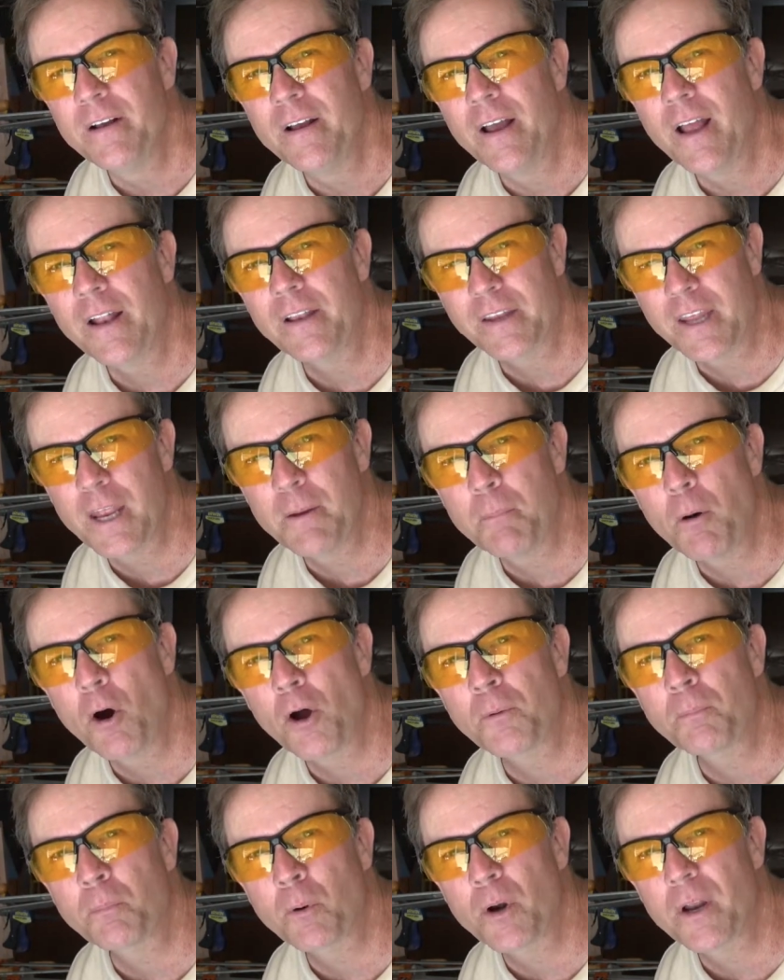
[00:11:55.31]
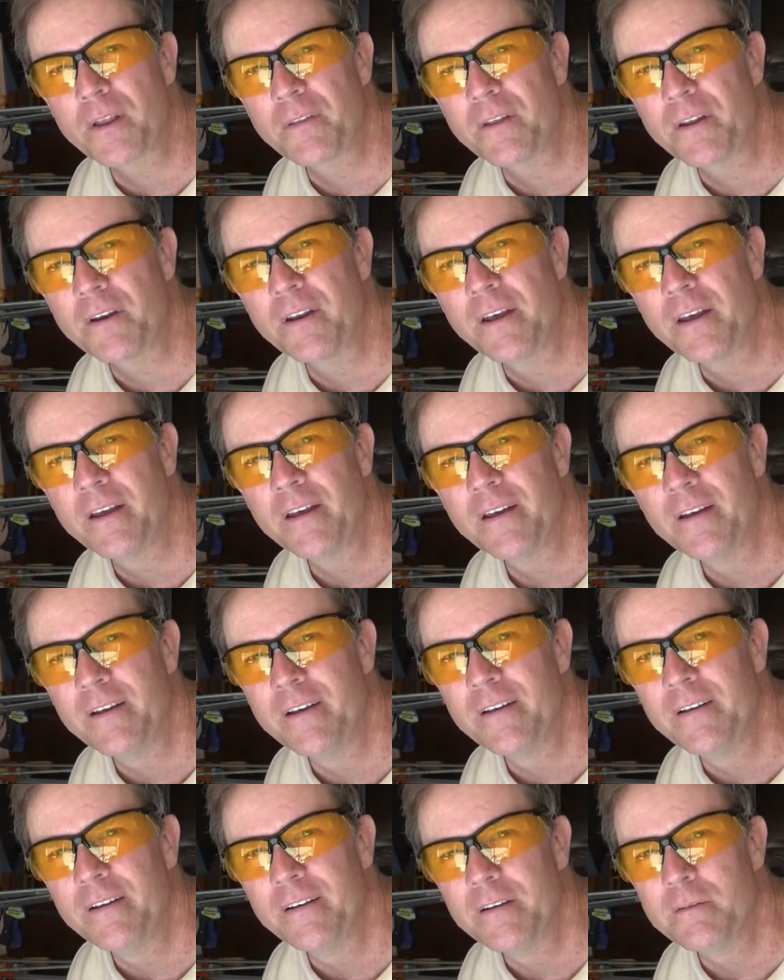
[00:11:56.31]
and keep on breathing,
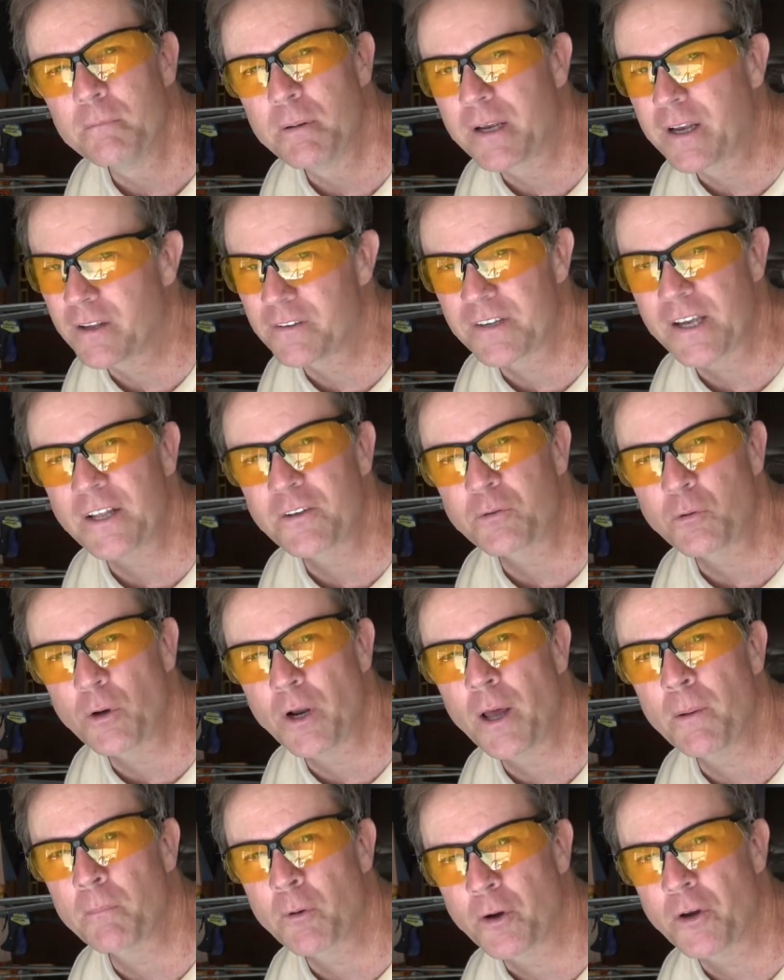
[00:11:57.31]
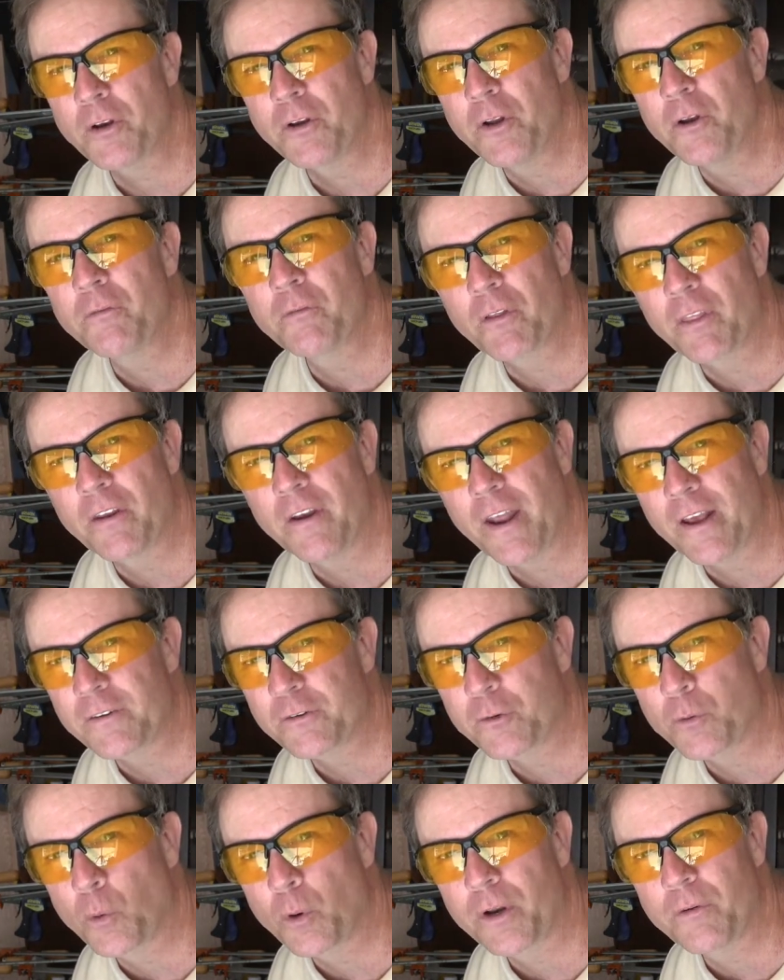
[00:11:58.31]
because that's what I'm going to do for the
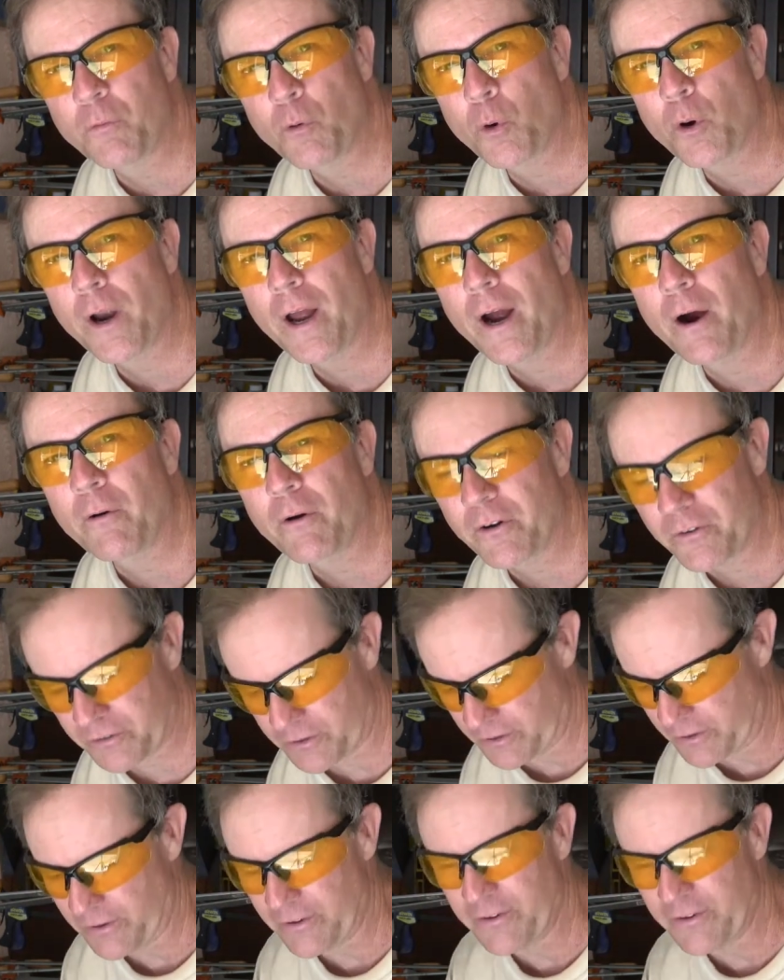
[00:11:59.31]
next 24 hours.